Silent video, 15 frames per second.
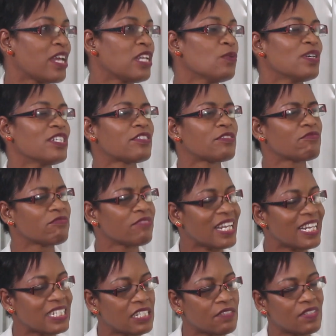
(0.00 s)
And it was
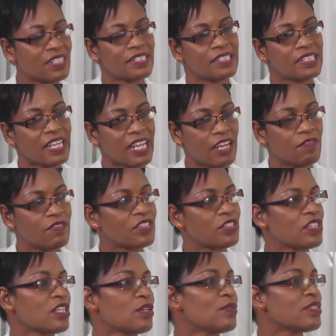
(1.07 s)
relatively safe.
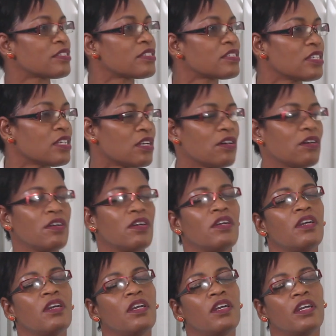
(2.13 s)
So there was, you know,
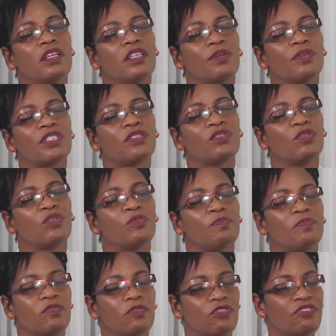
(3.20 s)
there was
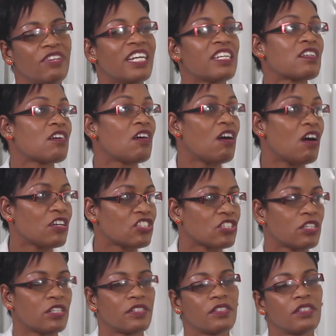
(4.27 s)
no great
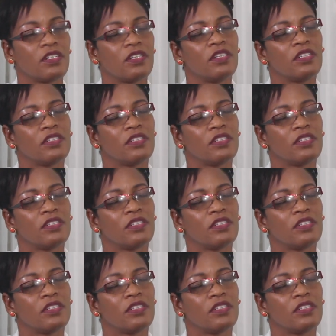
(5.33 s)
caution.